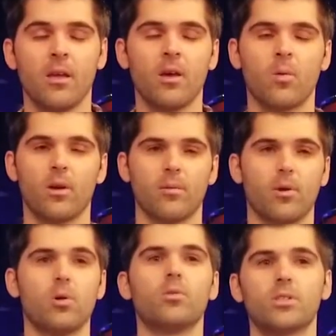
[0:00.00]
One of the
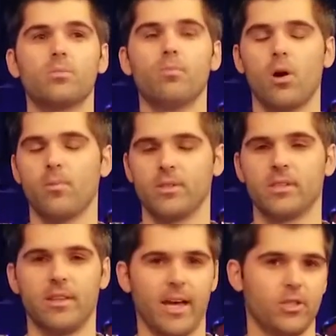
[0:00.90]
coolest moments of
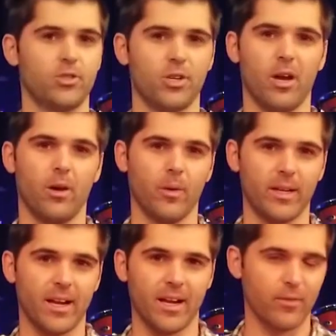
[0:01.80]
that show, and
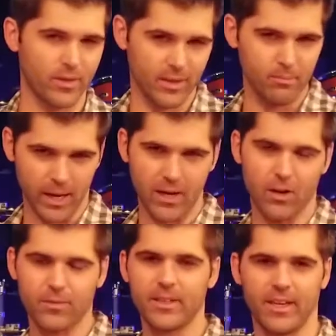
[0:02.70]
not everything paid
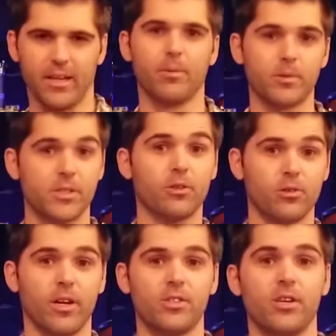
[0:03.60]
off in the end, but it was still a
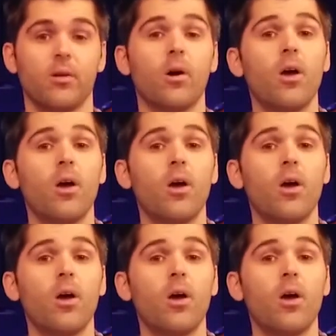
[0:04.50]
great show.